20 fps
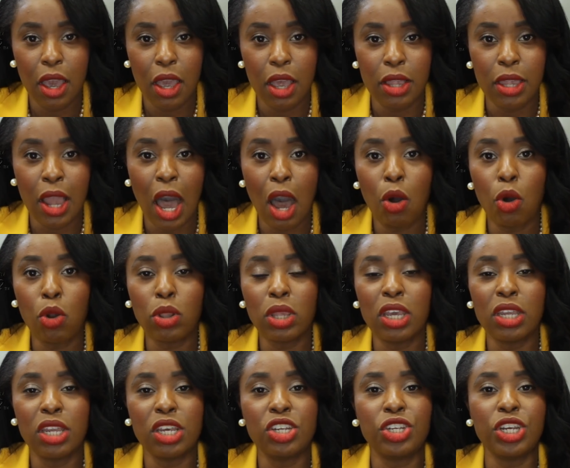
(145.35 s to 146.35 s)
Not
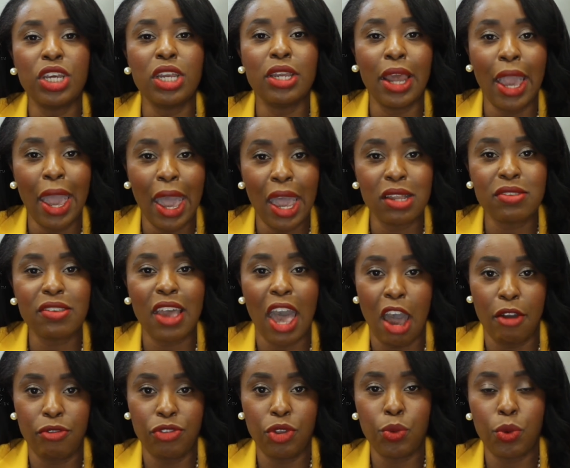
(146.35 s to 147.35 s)
only did she dance
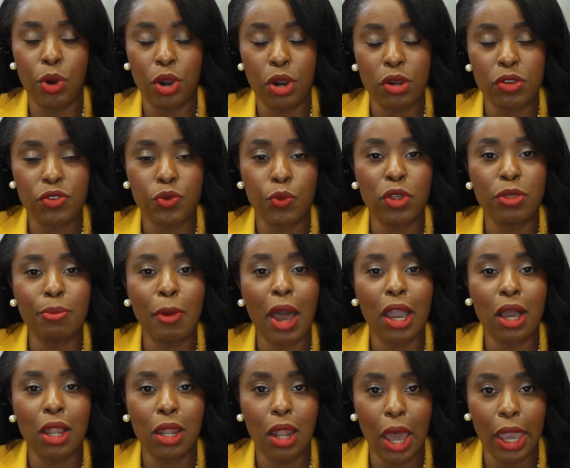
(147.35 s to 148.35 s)
afterwards with my
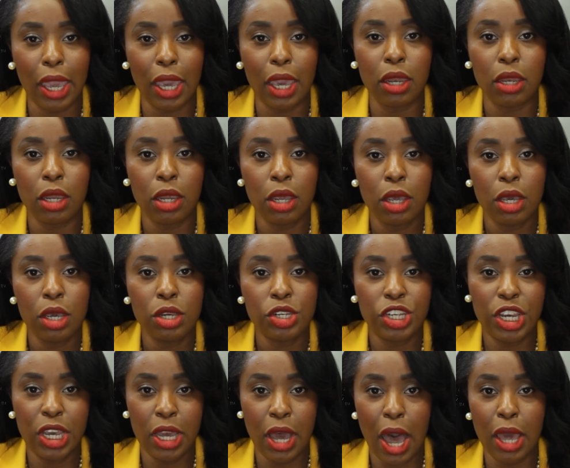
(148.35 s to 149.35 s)
client,
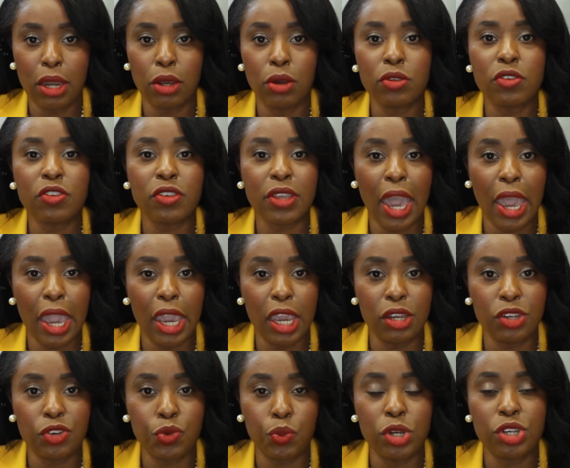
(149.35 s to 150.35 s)
she got on
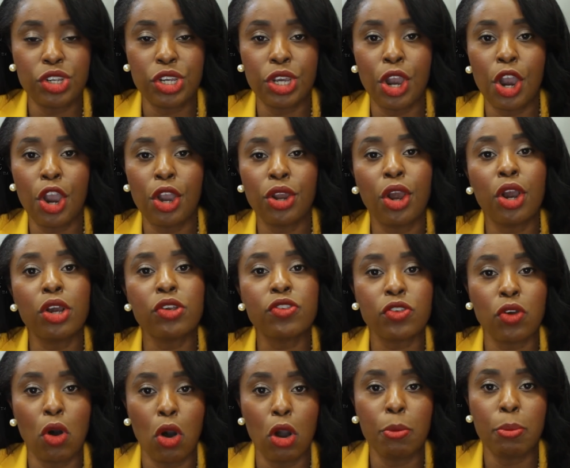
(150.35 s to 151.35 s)
stage when she heard her
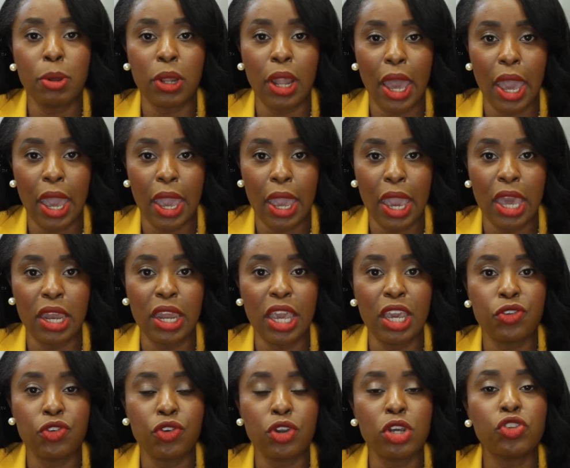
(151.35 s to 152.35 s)
song play and
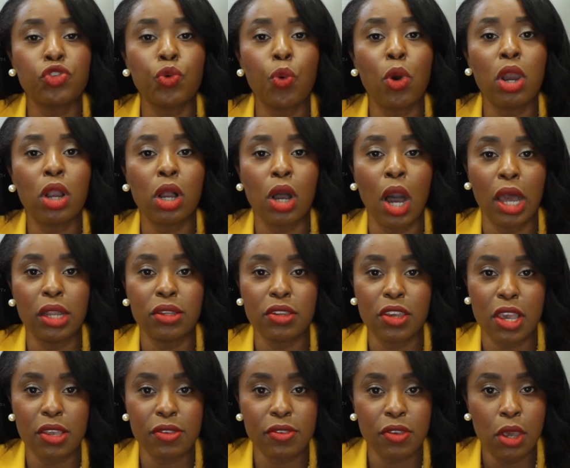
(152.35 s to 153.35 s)
entered a twerk
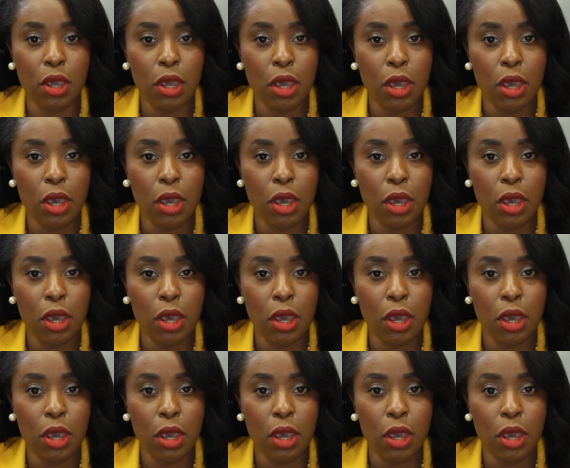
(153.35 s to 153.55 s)
contest.